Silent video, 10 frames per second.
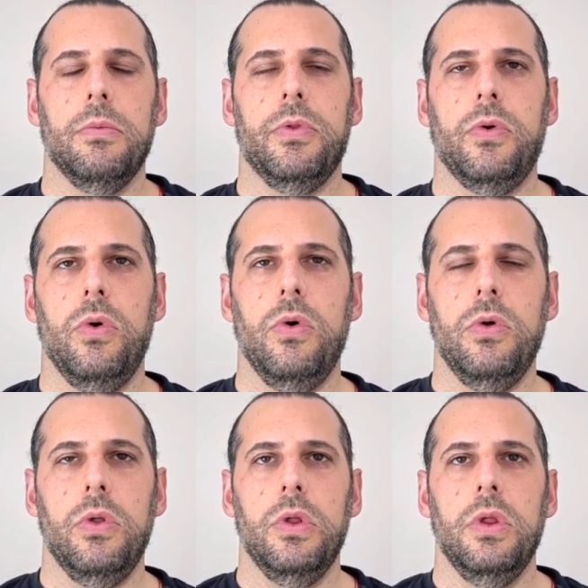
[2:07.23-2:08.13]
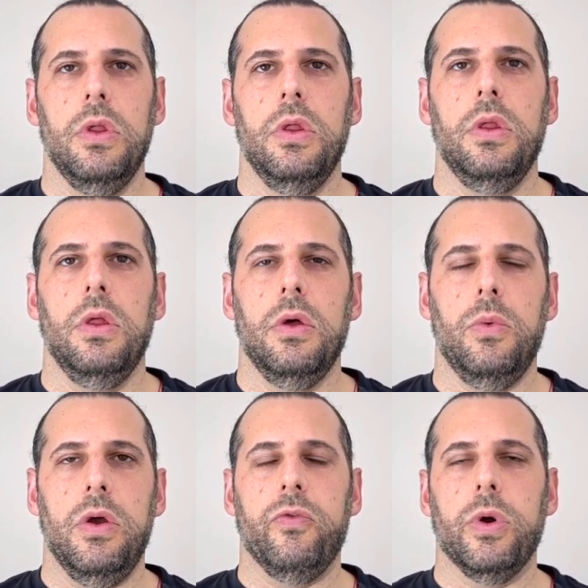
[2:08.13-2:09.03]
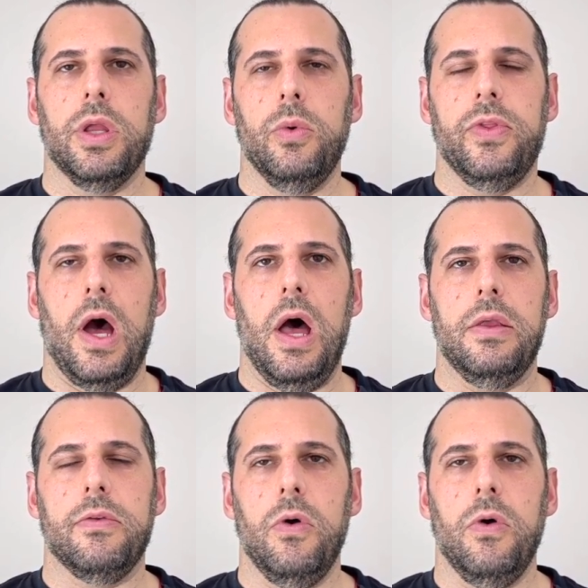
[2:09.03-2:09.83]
The whole way of working with the eyes